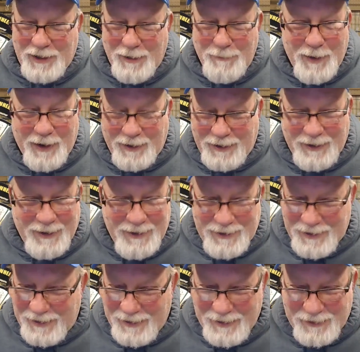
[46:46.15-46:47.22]
I'm not kidding
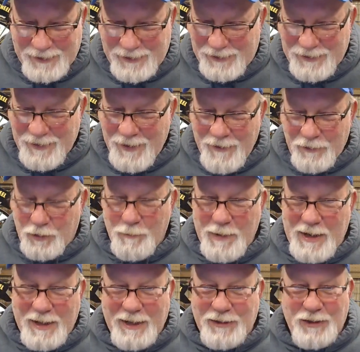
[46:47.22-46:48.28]
you. It's to
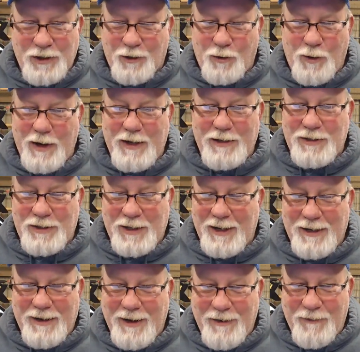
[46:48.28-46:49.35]
me, that's the greatest
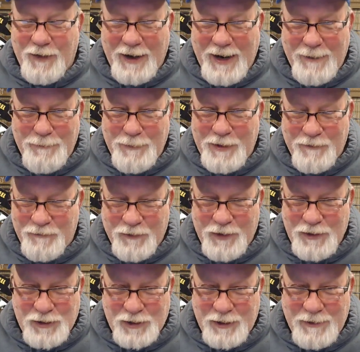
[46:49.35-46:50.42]
thing that ever happened to
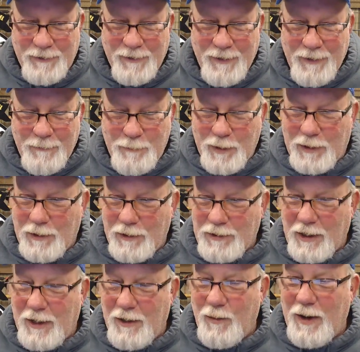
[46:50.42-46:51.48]
fishing,
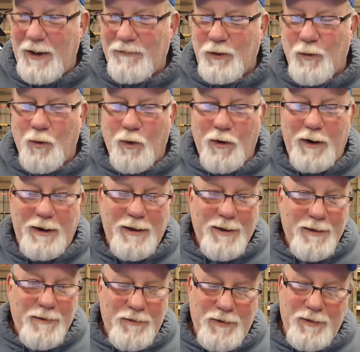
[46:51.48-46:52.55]
because I don't have to worry.
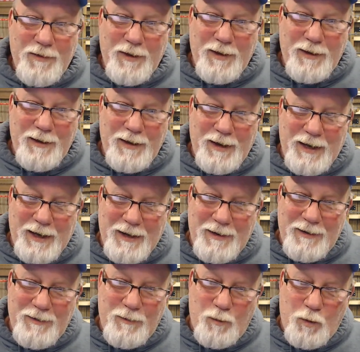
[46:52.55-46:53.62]

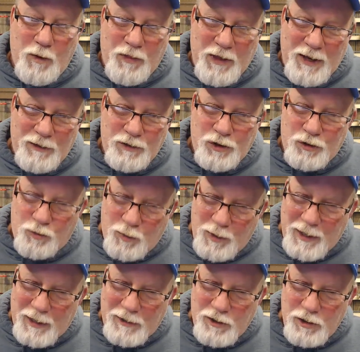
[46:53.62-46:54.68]
And without
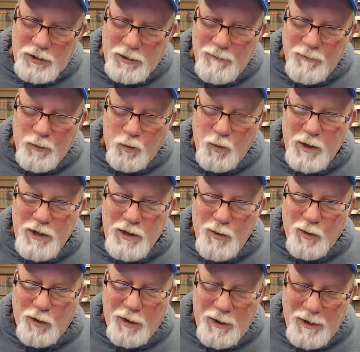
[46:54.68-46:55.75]
stretch, when
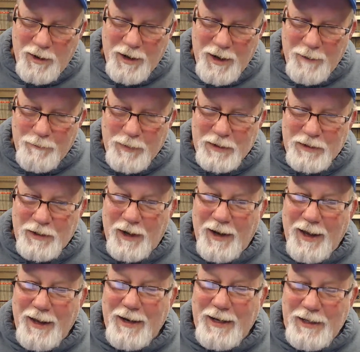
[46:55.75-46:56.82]
you are hung up, it's a
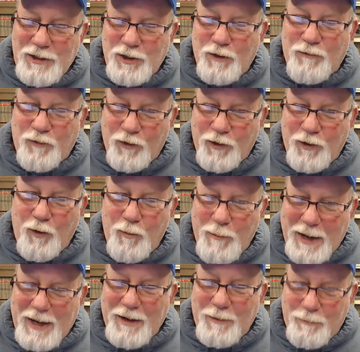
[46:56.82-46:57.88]
lot easier for an old
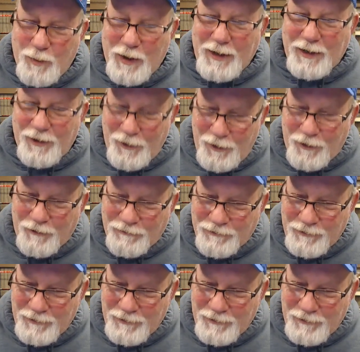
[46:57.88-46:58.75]
man to break it off.